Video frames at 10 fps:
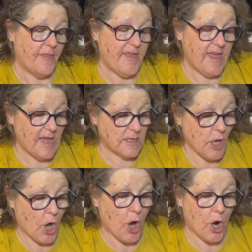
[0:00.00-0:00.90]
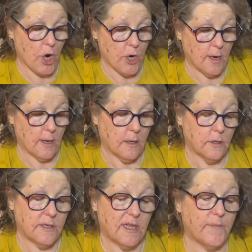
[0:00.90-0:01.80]
These are
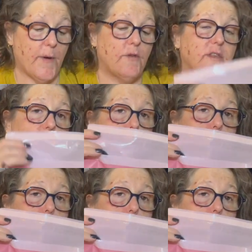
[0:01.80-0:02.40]
disposable